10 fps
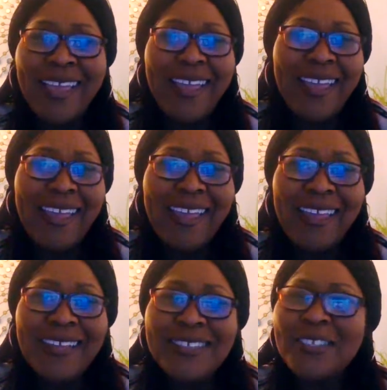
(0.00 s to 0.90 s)

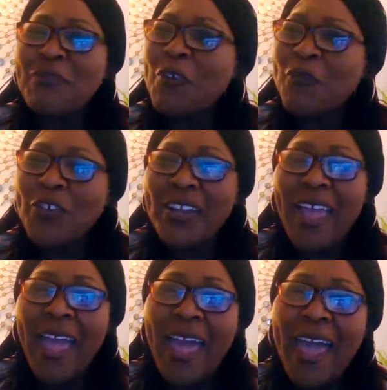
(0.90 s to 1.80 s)
and just feel free to
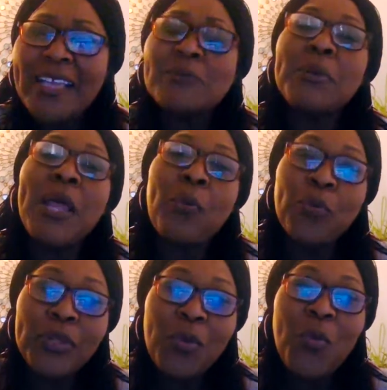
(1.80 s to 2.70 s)
ask. But I
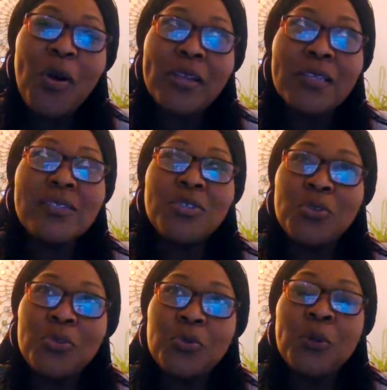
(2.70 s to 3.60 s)
really wanted
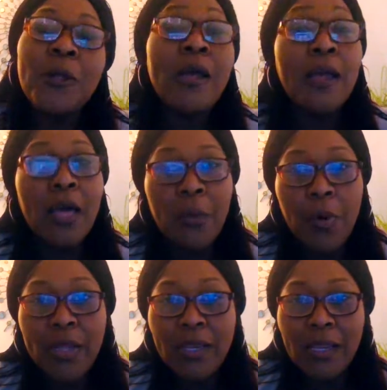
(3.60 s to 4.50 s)
to come
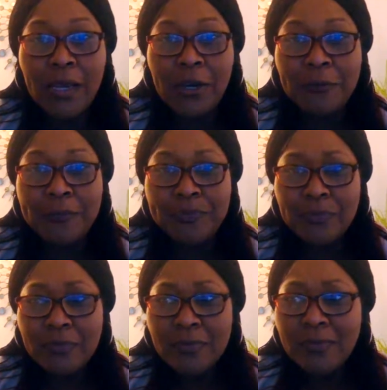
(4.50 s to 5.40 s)
on here
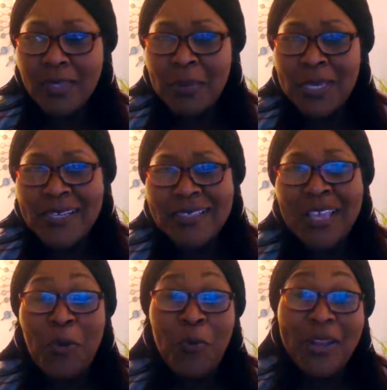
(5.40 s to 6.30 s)
because
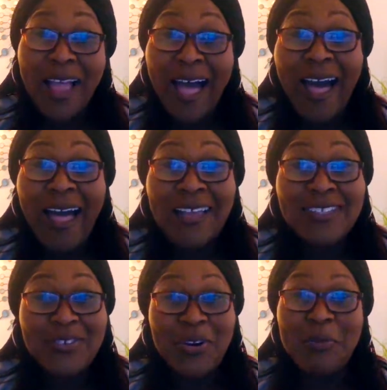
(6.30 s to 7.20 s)
when I
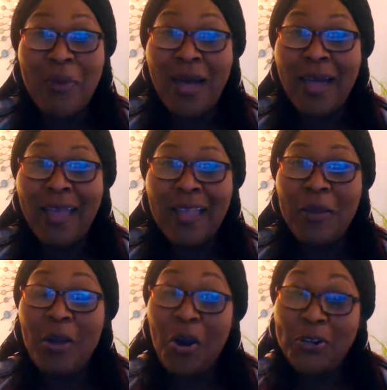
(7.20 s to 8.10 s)
started my
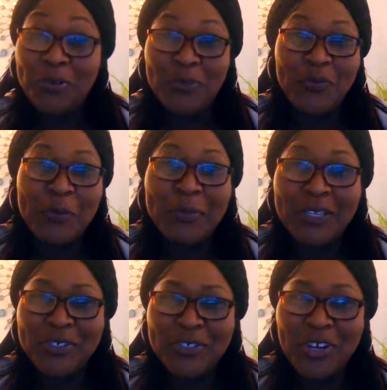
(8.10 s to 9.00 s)
cardio
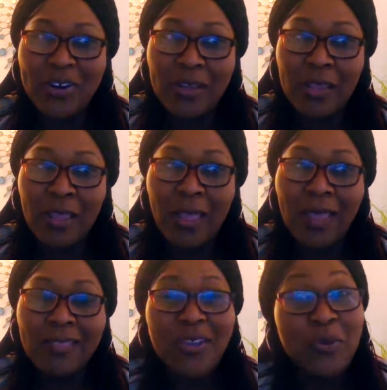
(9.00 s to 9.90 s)
defibrillator journey,
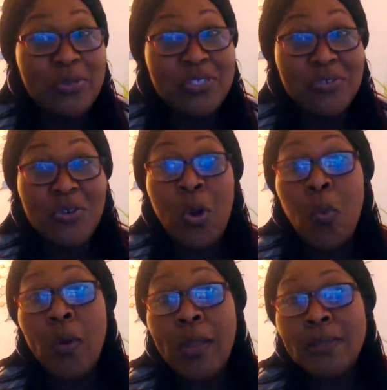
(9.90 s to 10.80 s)
there was no
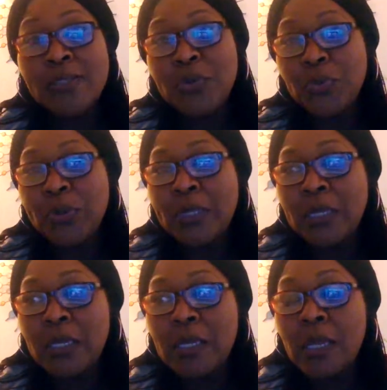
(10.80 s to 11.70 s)
one to
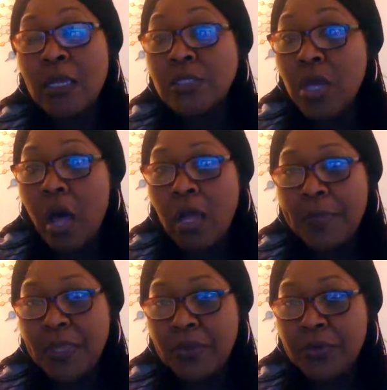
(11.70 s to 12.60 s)
really talk
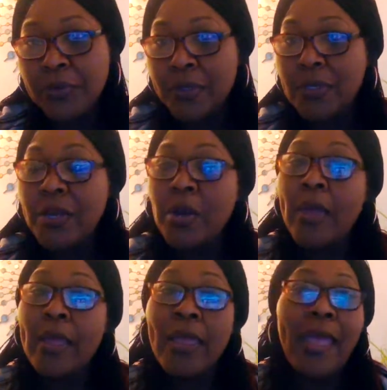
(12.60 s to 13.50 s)
me through it.
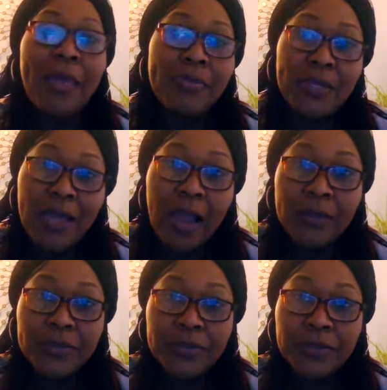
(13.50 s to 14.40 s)
At the
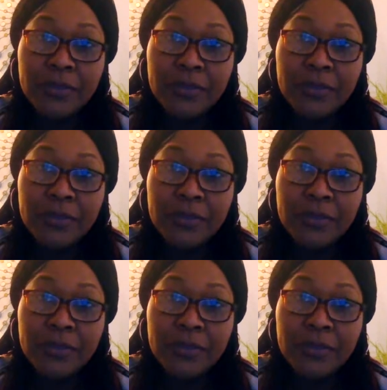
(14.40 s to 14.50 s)
doctor